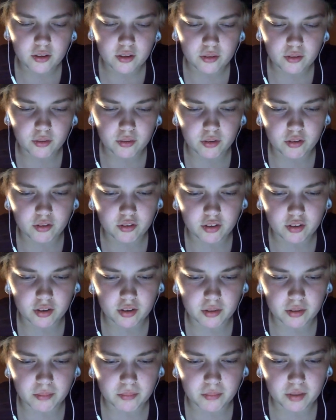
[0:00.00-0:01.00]
which
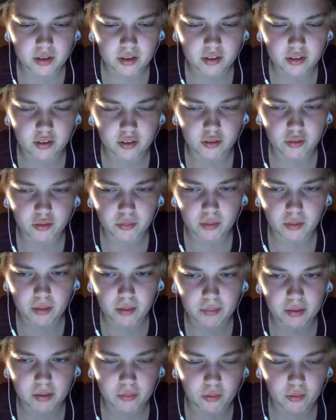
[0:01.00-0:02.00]
isn't good. But I
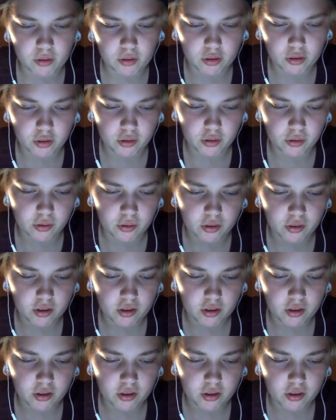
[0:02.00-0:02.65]
mean, what can you do?